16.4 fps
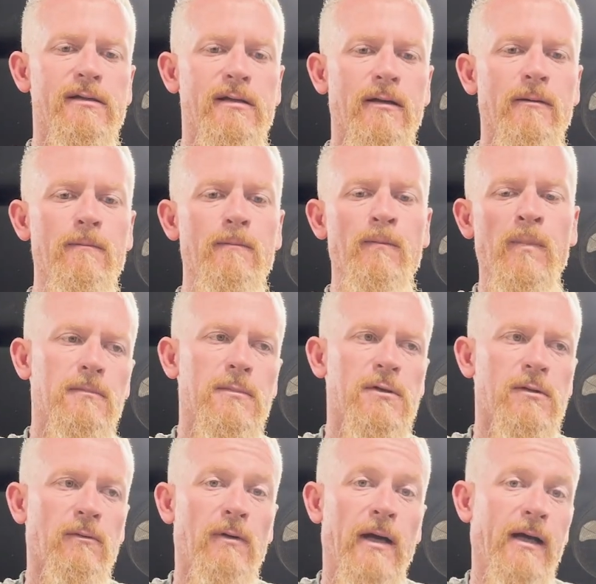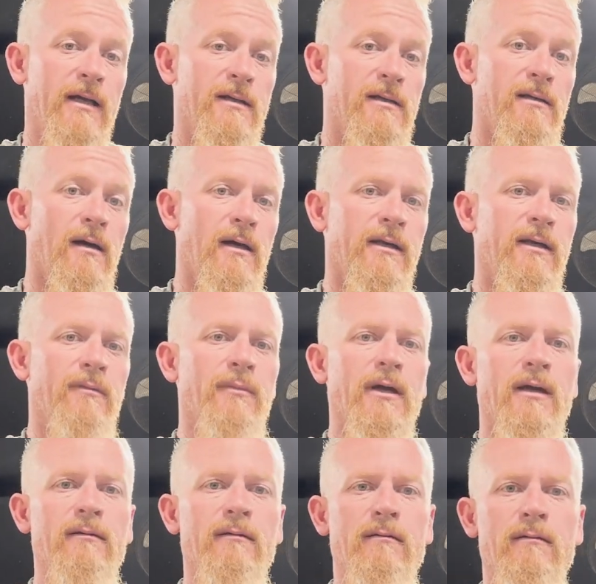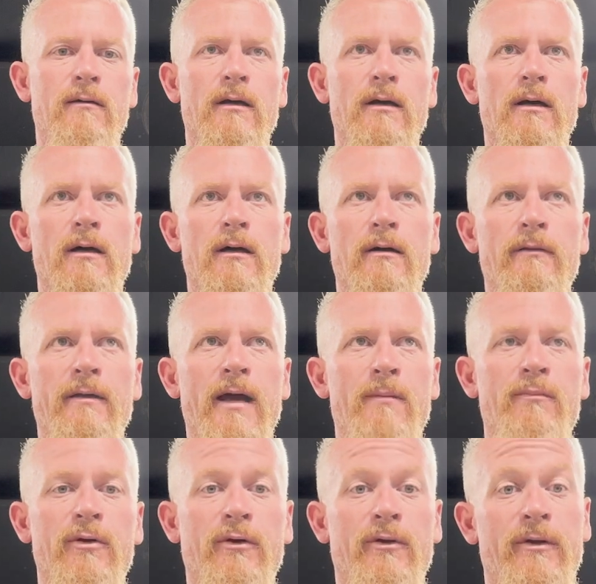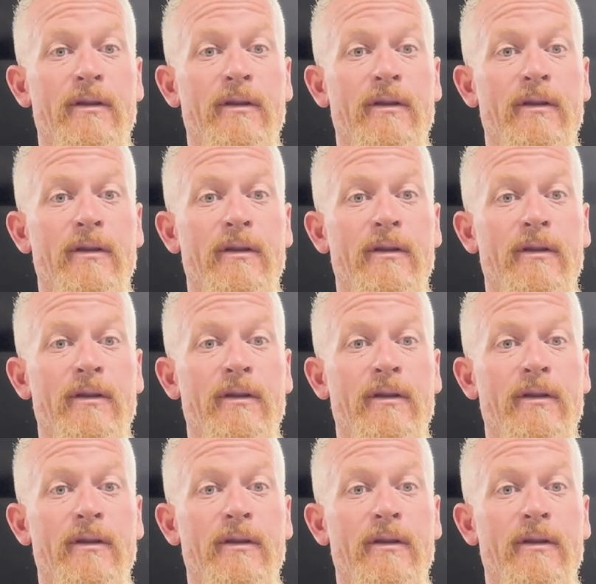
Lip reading: and so I got to document that build,